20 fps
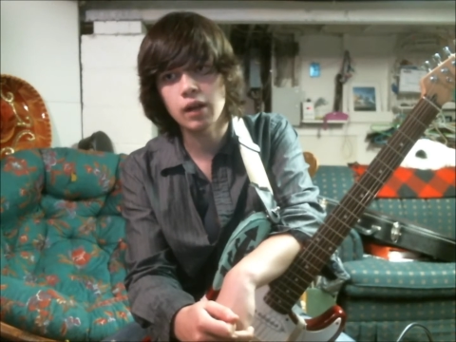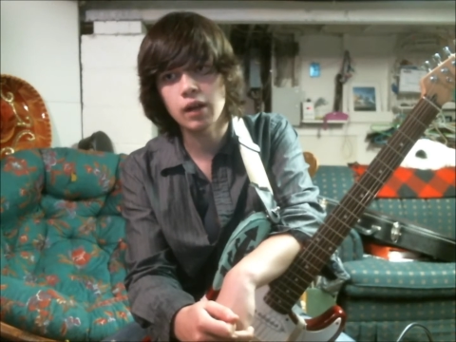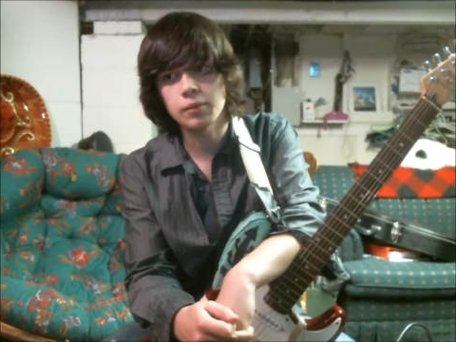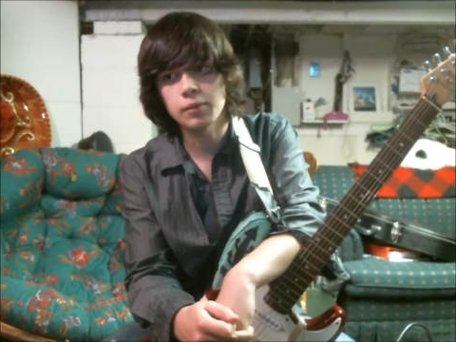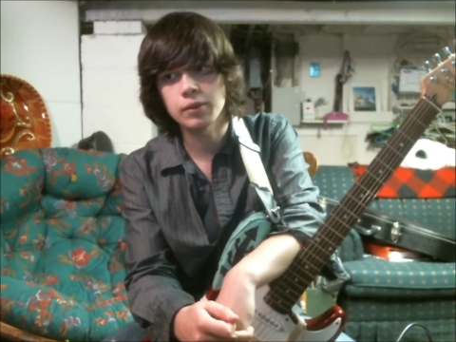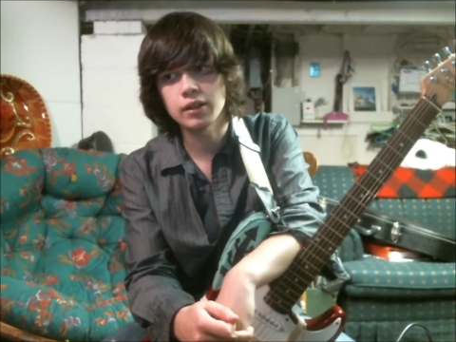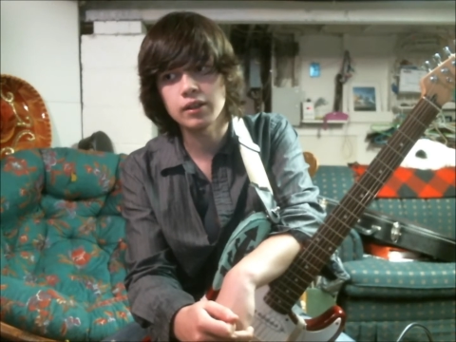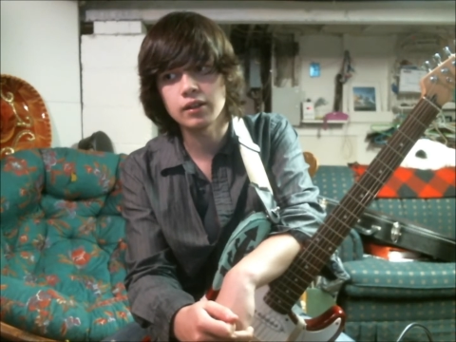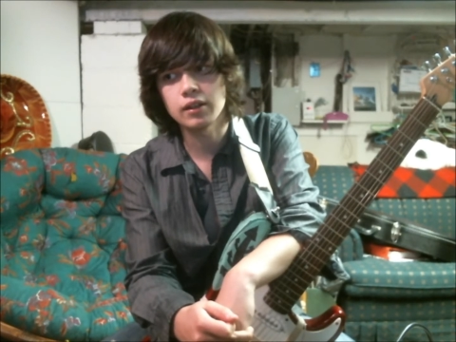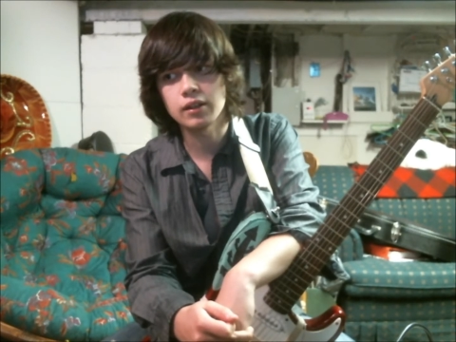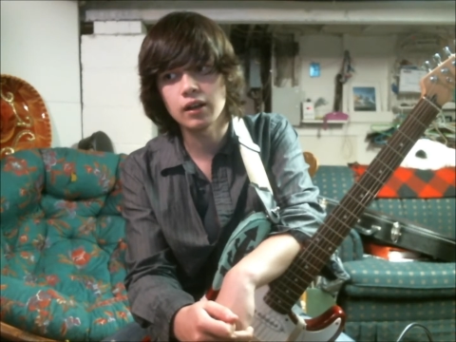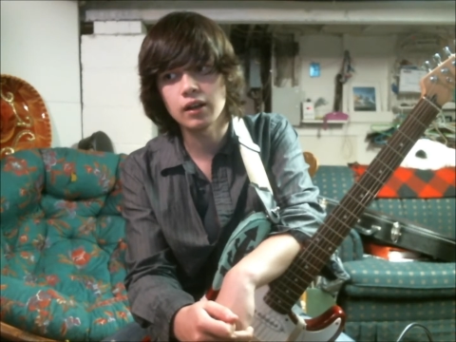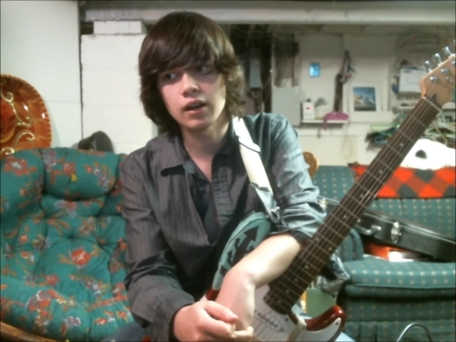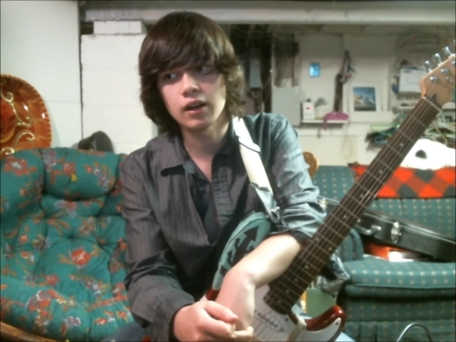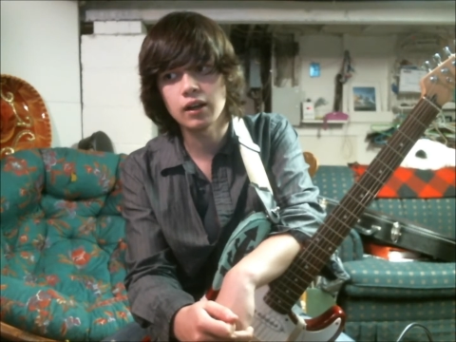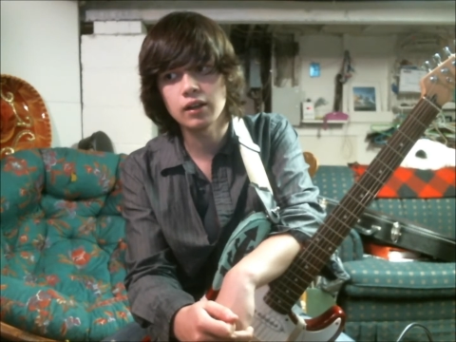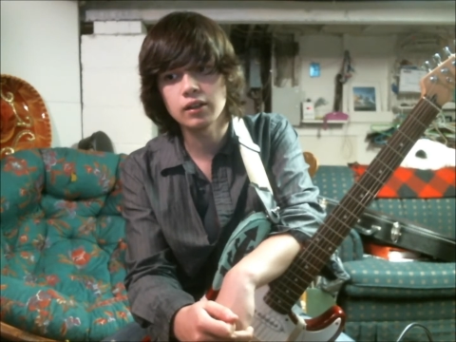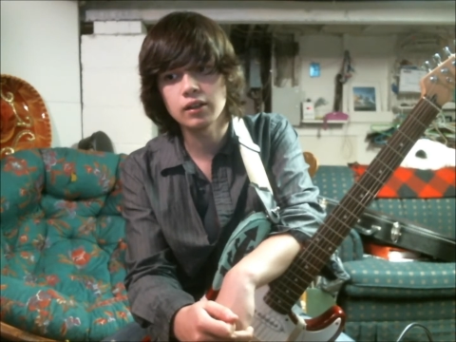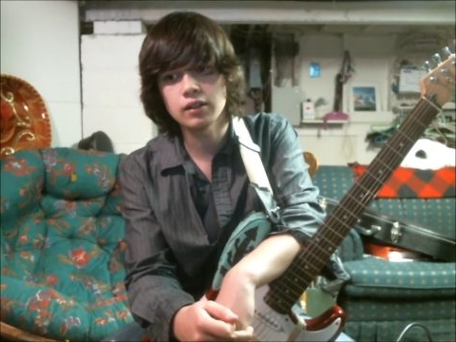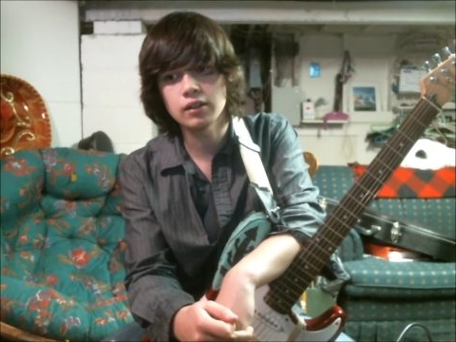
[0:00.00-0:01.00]
I mean,
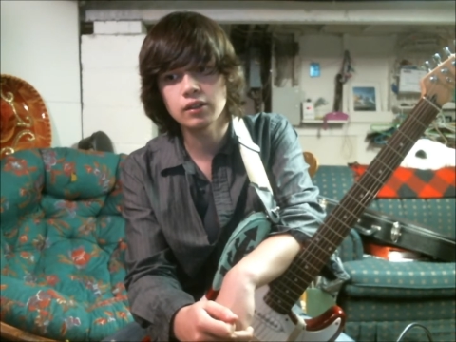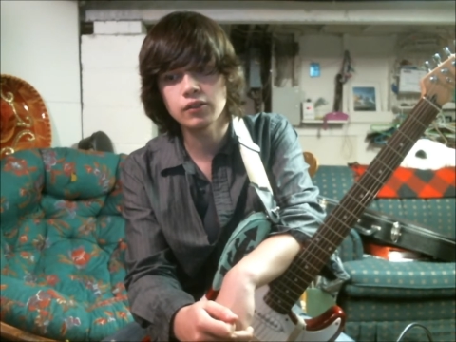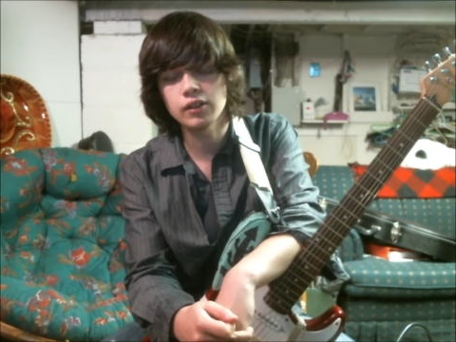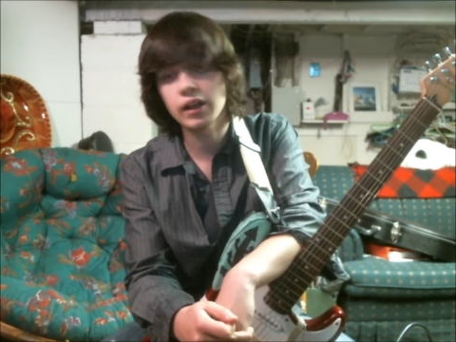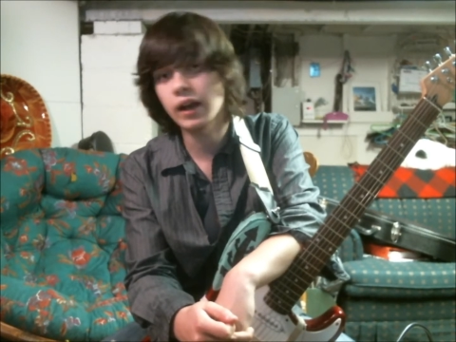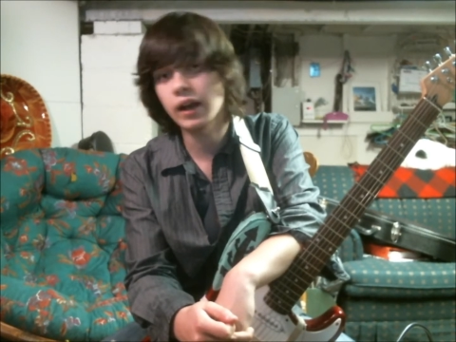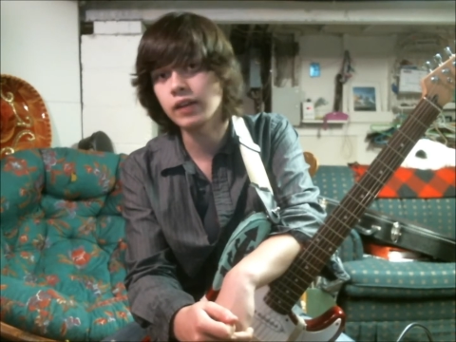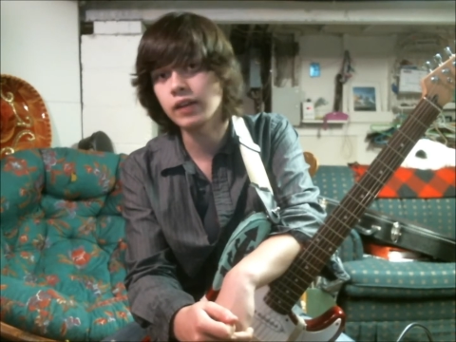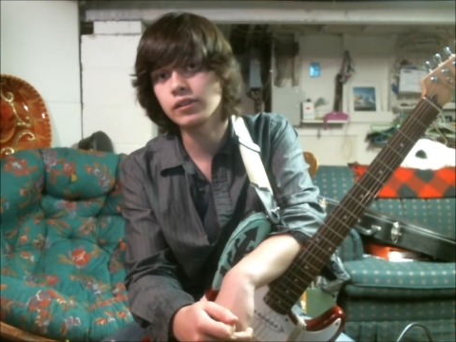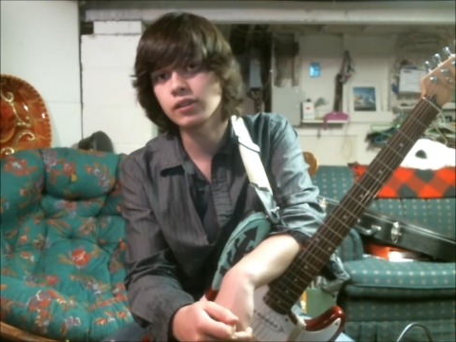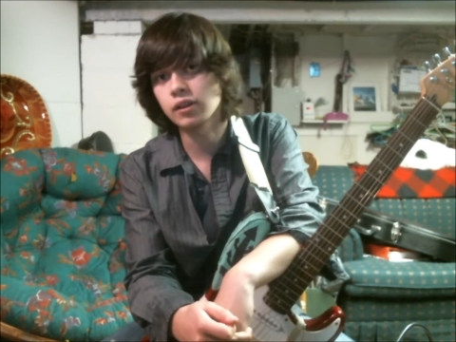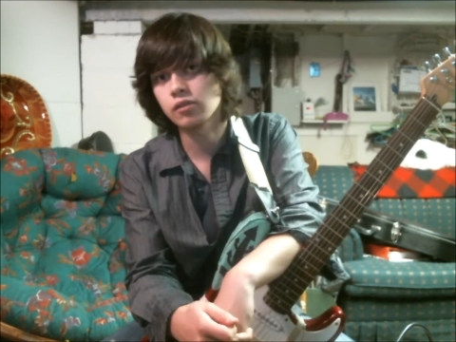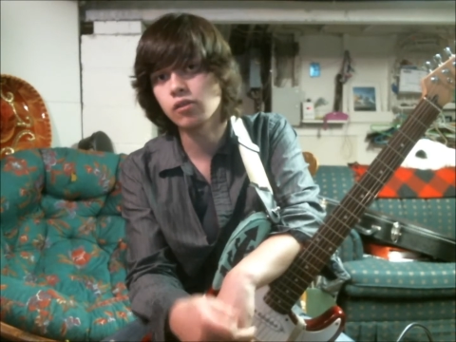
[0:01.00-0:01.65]
even guys like